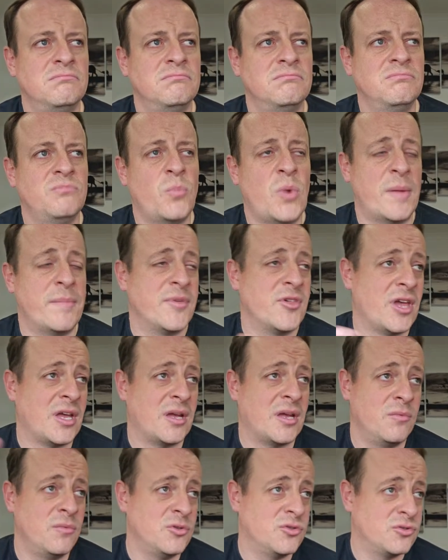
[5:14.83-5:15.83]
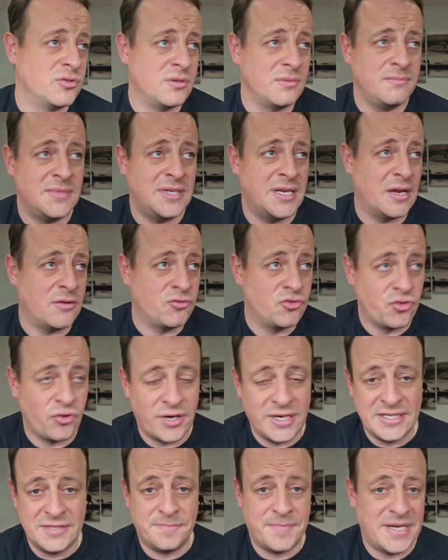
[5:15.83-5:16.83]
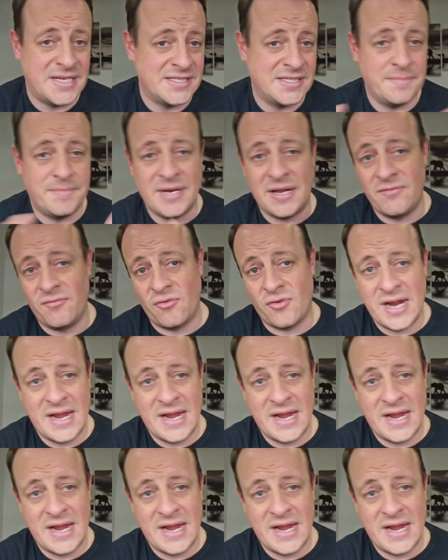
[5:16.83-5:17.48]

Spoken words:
Wan-Bissaka was, trying his best. He played right